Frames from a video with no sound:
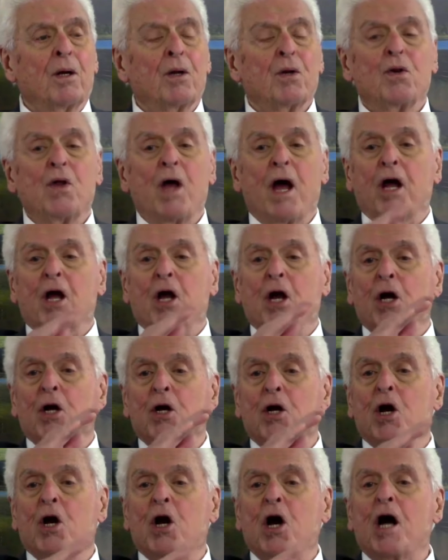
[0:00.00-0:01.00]
they
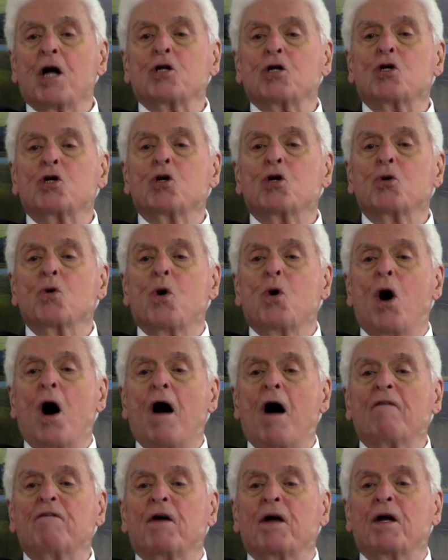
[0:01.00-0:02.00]
can cut you
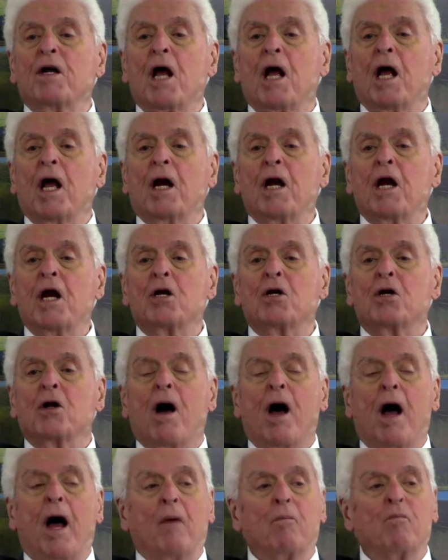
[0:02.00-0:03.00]
off at any
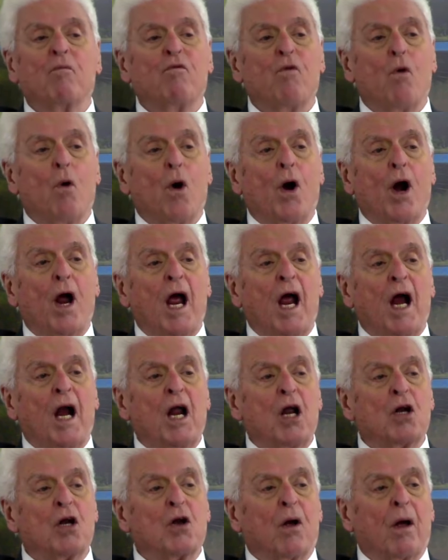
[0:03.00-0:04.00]
time for
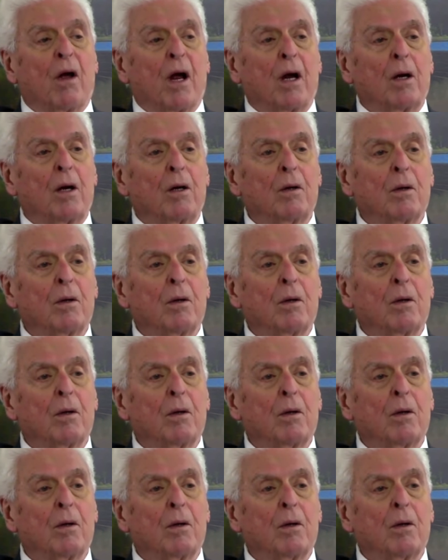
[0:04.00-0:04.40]
anything.